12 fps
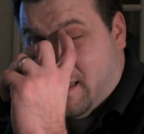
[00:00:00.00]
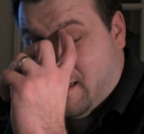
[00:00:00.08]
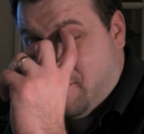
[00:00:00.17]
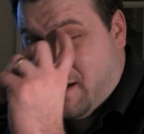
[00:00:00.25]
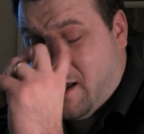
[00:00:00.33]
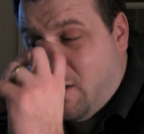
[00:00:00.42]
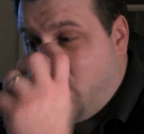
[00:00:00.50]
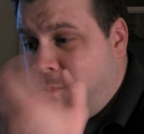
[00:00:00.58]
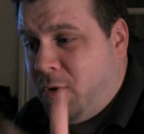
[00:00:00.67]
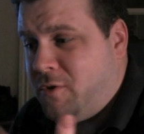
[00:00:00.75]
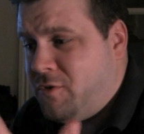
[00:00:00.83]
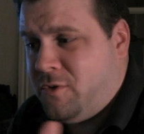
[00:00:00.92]
And my own
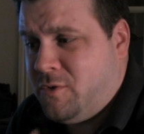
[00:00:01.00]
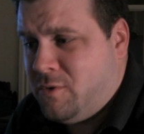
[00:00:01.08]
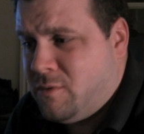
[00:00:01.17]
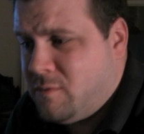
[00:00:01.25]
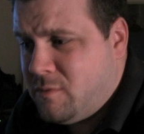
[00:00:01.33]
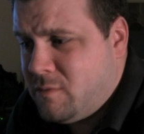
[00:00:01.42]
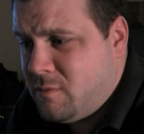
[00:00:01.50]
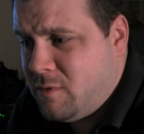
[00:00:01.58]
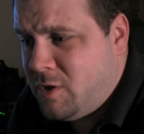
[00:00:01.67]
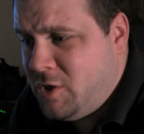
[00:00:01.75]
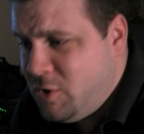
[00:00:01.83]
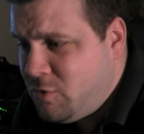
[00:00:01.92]
personal
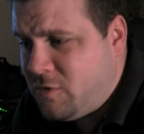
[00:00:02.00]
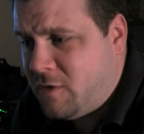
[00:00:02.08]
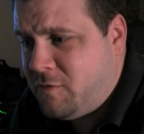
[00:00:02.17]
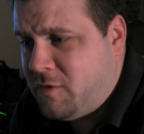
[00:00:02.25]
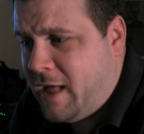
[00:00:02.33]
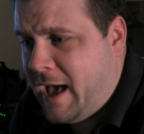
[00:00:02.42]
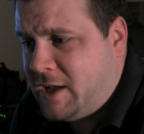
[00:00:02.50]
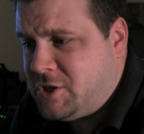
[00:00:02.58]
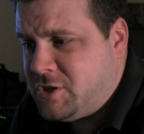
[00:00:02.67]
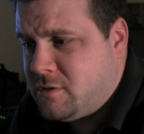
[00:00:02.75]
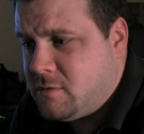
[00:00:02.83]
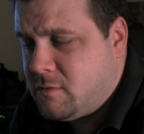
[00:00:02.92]
use of
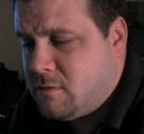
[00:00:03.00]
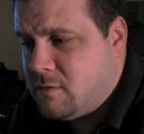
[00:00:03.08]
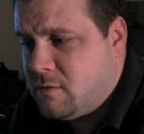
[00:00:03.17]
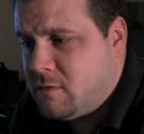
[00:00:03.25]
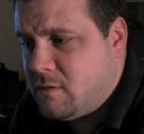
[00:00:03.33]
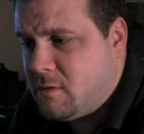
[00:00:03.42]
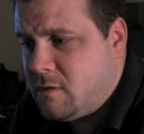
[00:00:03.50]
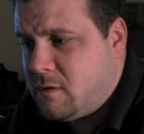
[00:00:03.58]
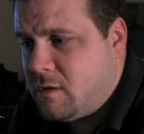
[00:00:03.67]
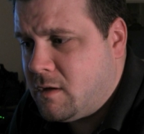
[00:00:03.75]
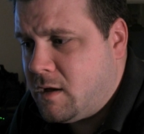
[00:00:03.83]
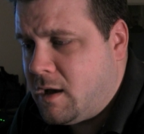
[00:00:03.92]
Flash,
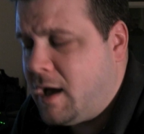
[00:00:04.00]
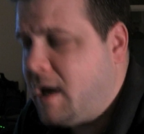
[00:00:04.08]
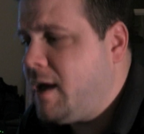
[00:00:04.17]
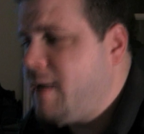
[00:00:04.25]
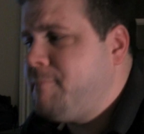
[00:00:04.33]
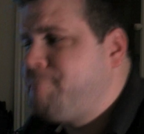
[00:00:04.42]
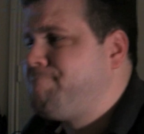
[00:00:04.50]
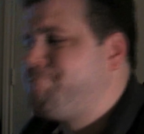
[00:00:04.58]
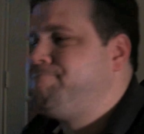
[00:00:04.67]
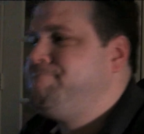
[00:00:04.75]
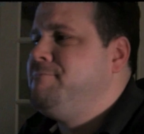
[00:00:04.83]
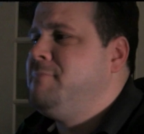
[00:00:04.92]
I
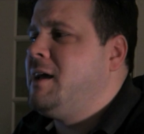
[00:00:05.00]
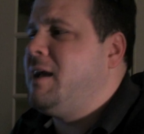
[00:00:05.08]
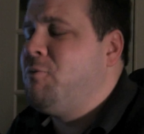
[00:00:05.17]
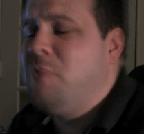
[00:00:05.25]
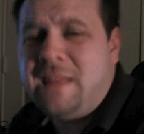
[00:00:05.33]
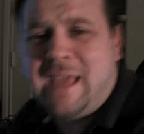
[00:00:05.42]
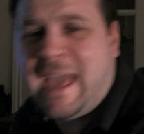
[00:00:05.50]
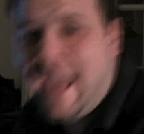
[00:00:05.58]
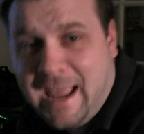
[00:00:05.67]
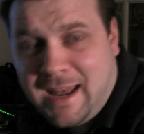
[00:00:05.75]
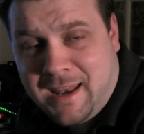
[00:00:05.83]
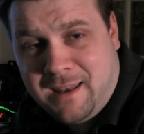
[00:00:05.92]
really
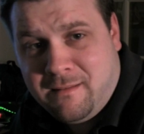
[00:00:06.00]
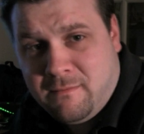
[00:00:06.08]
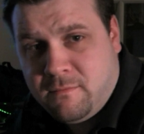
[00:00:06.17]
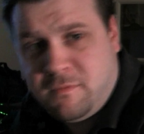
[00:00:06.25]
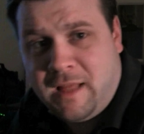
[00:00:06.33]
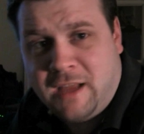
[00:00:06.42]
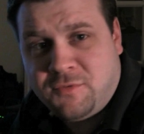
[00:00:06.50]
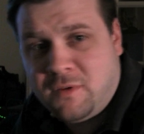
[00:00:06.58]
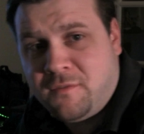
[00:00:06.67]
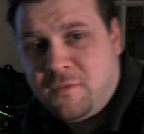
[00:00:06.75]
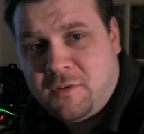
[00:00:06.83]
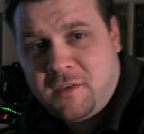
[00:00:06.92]
hated Flash when
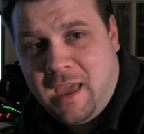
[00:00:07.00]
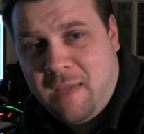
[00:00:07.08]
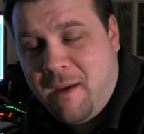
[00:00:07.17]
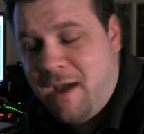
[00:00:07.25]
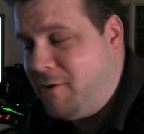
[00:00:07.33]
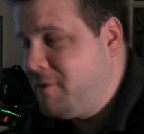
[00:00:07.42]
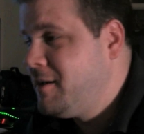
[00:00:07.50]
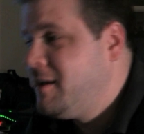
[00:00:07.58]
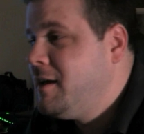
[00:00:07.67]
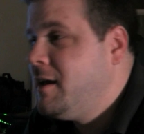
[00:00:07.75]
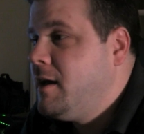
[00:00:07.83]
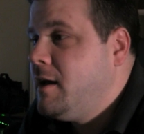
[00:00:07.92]
it first came out.
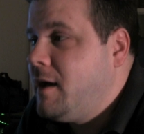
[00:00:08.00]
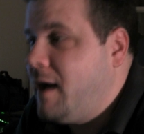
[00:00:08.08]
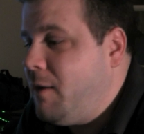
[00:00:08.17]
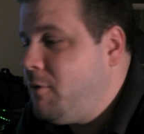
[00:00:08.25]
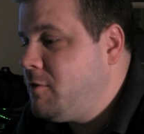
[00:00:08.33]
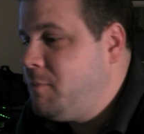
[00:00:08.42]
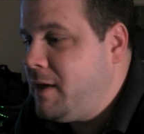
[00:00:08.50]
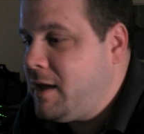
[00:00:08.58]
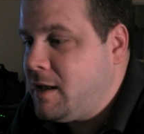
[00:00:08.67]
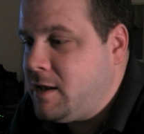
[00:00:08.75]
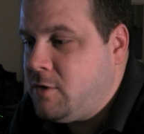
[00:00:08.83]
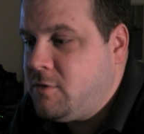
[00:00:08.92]
I was big
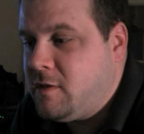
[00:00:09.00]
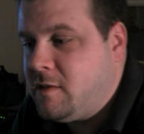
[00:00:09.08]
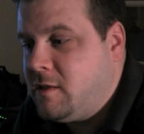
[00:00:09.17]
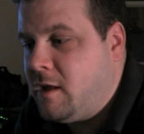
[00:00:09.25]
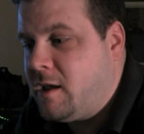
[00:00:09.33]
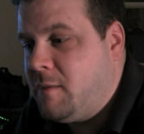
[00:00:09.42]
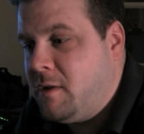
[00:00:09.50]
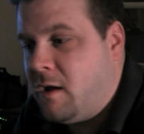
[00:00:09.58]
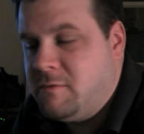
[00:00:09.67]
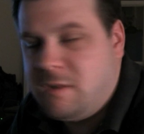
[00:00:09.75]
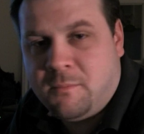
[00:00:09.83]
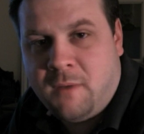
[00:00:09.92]
in using document
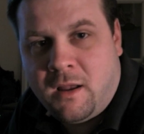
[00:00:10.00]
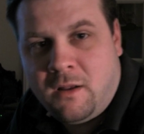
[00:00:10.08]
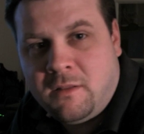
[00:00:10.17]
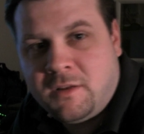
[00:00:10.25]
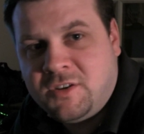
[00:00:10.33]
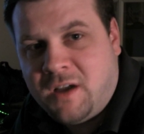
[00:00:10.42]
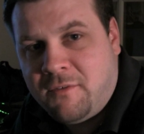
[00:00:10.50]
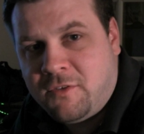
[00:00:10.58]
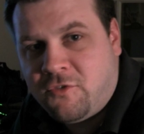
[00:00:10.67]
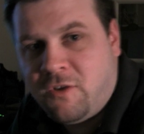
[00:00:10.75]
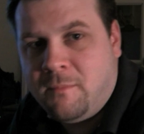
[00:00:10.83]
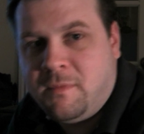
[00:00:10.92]
object model and
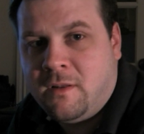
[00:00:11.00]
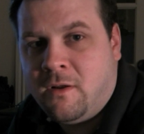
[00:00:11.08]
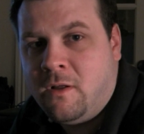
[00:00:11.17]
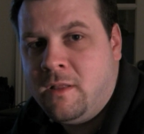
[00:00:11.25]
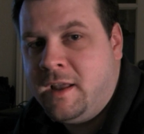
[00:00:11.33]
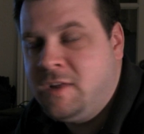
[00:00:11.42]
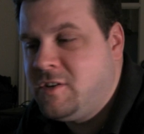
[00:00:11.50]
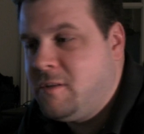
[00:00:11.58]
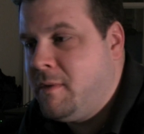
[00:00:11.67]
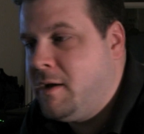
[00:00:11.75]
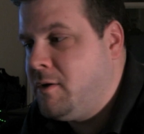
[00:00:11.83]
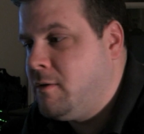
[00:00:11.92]
JavaScript and all
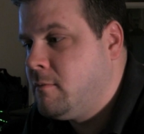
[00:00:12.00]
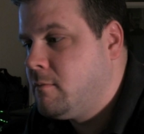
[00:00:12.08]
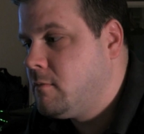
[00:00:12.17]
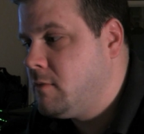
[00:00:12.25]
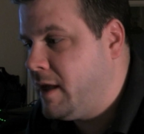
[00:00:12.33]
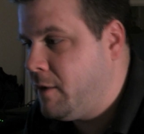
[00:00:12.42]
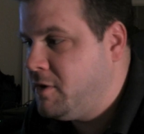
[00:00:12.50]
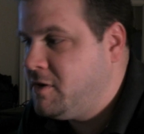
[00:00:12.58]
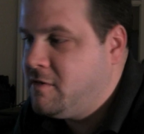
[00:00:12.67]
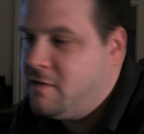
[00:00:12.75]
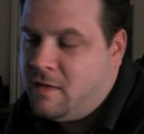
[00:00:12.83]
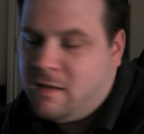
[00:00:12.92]
HTML
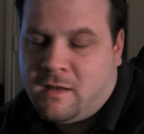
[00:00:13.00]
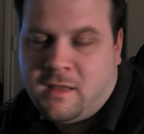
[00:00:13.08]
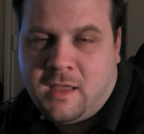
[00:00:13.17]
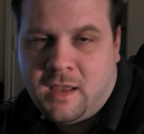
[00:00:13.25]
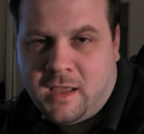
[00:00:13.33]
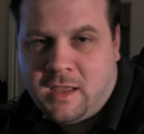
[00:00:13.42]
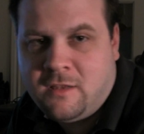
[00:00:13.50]
languages, and then getting